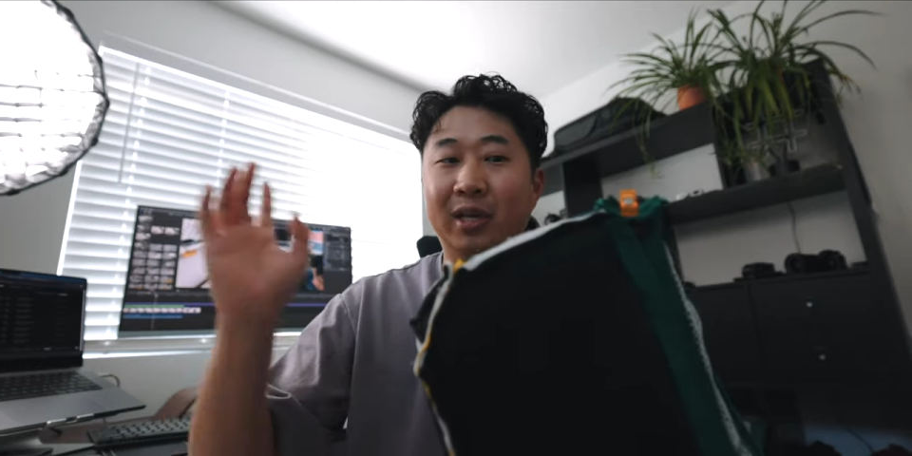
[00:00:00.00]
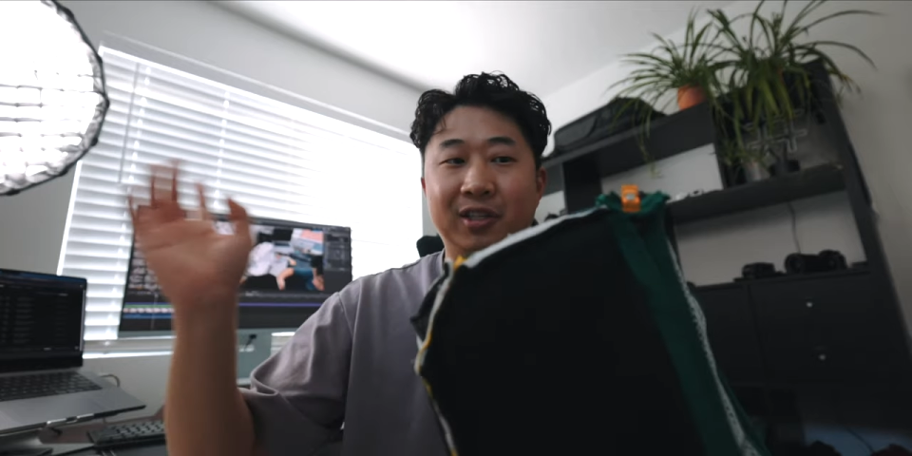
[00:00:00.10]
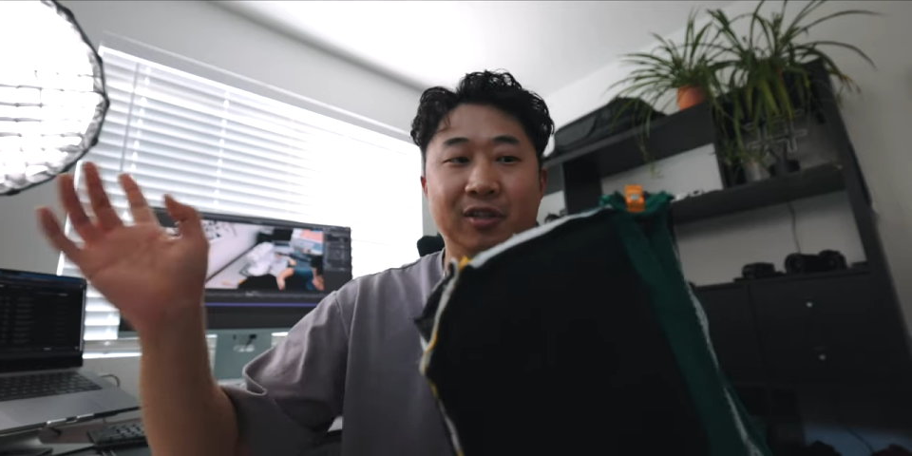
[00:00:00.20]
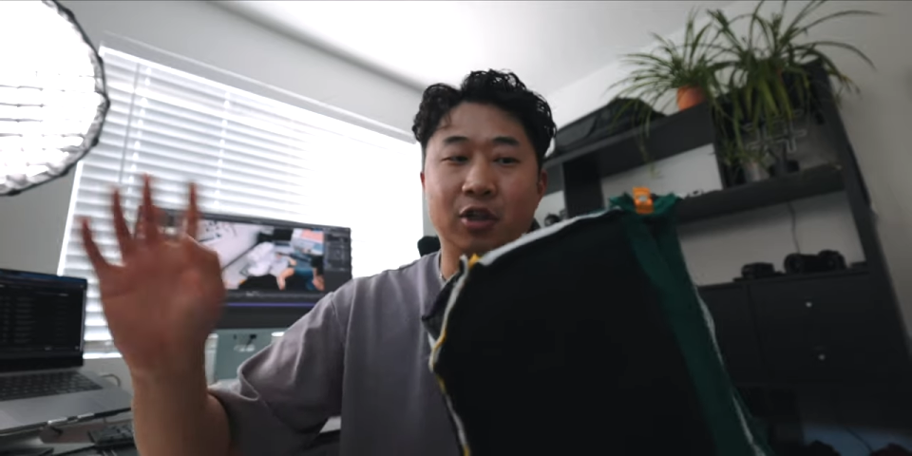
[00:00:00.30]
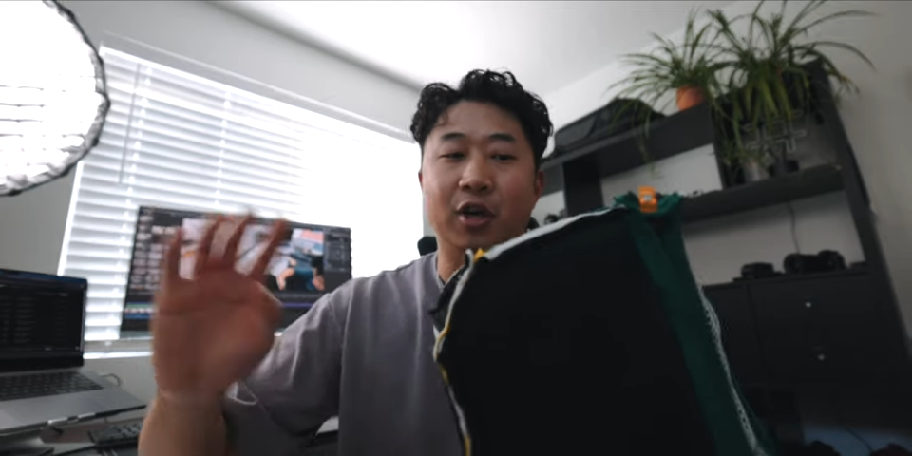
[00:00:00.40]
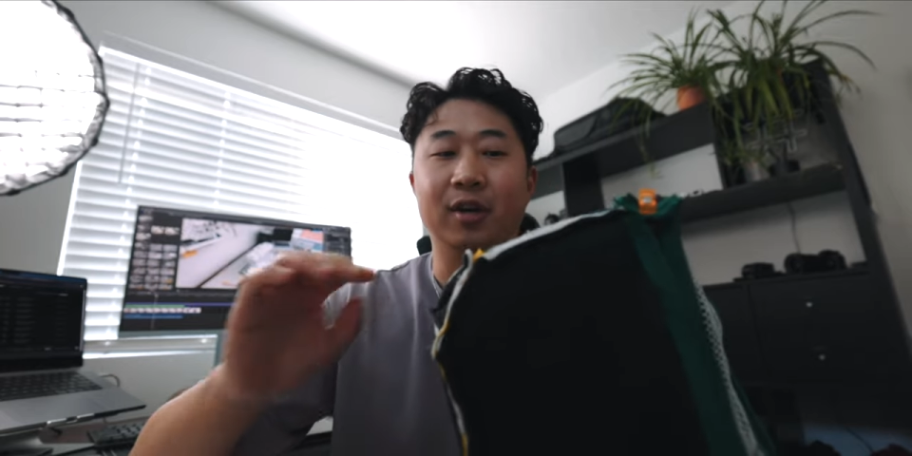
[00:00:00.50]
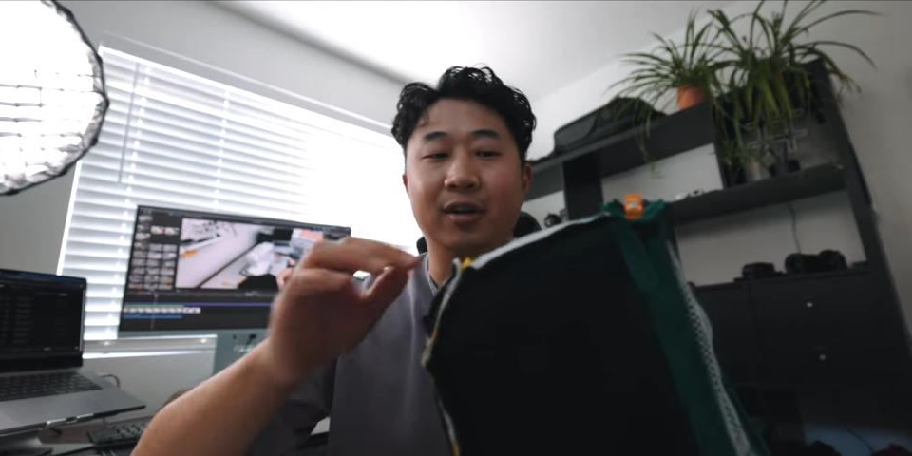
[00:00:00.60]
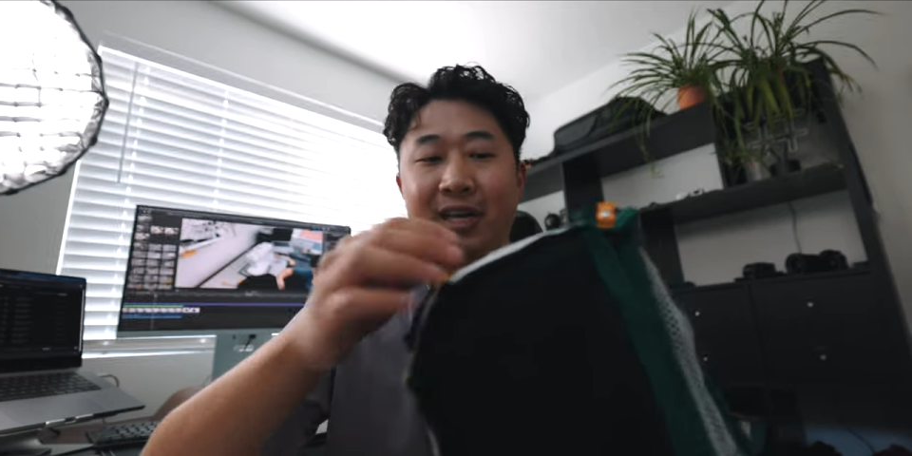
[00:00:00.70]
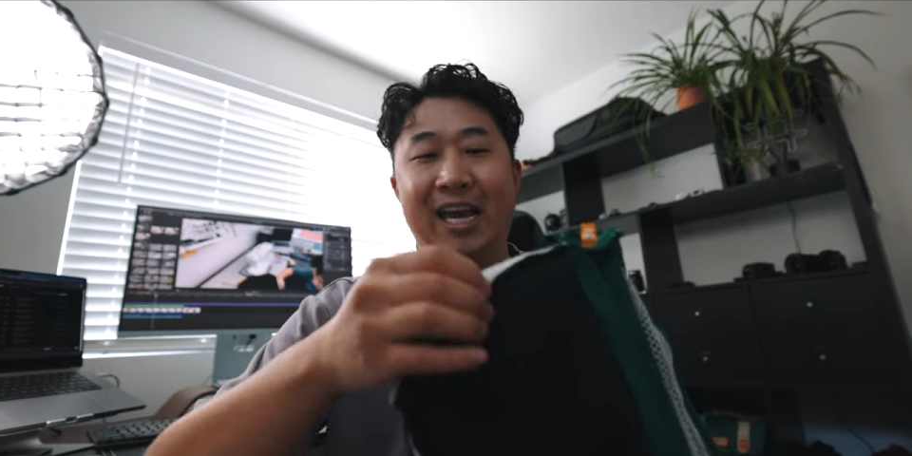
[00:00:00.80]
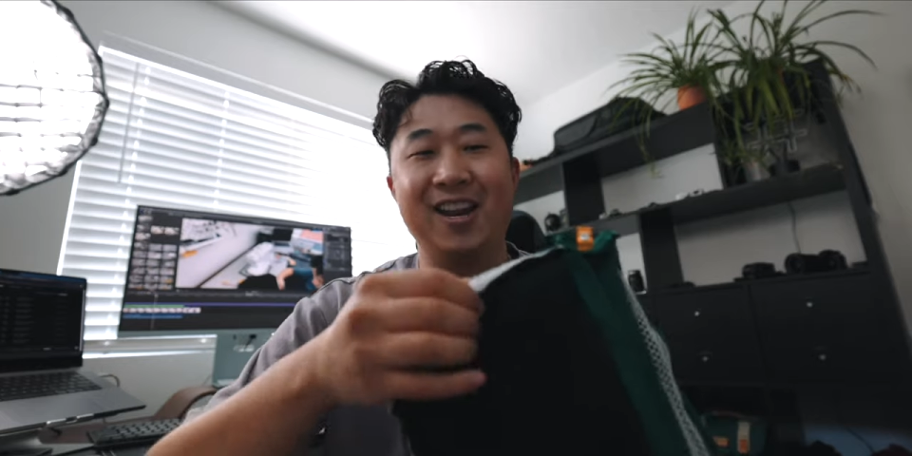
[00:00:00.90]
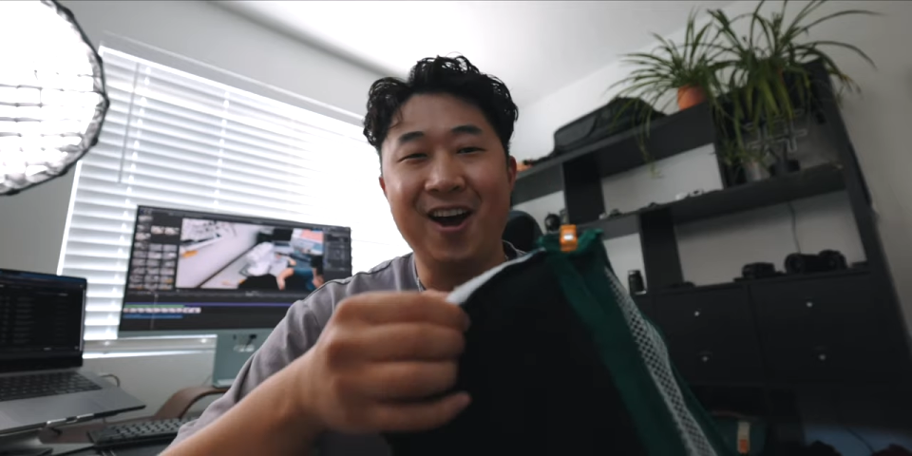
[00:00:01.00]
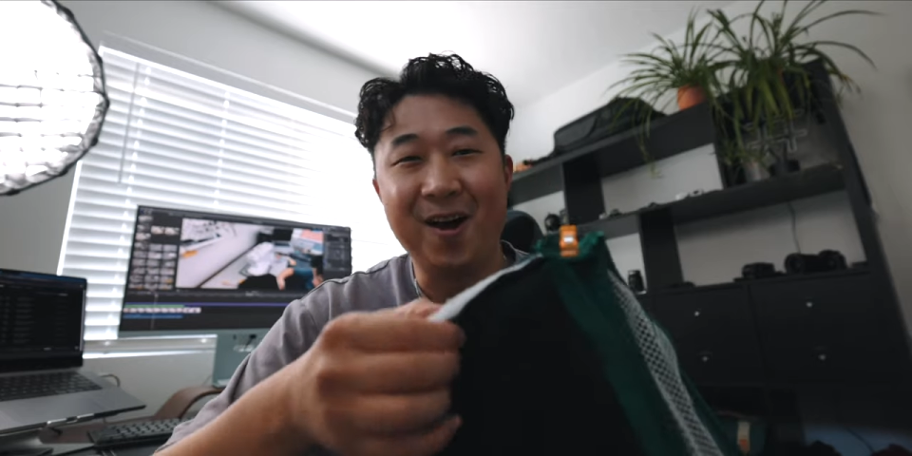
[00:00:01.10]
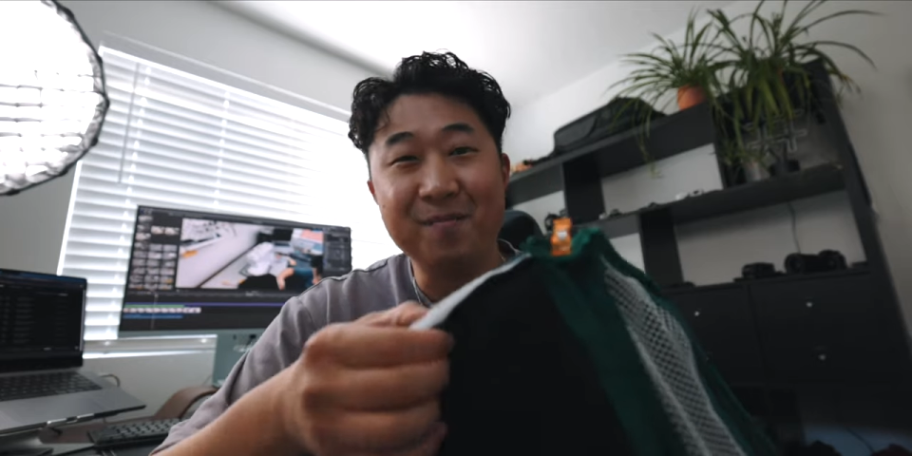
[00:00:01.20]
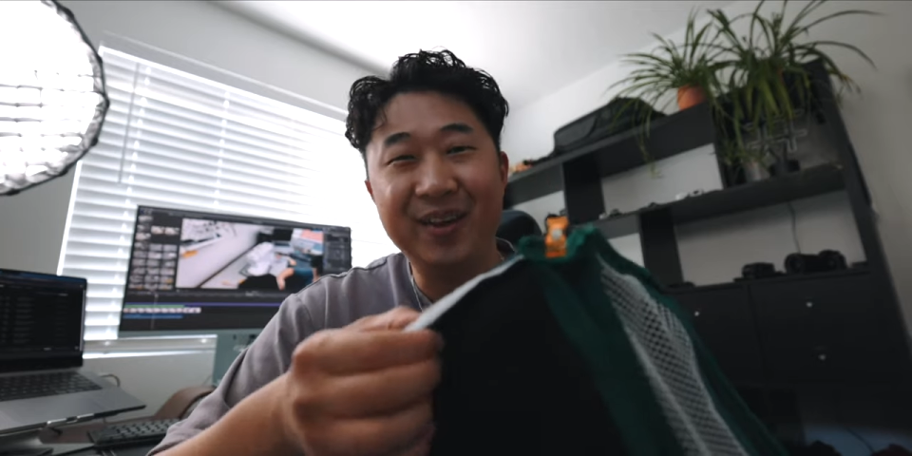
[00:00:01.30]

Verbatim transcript: bless its heart, cannot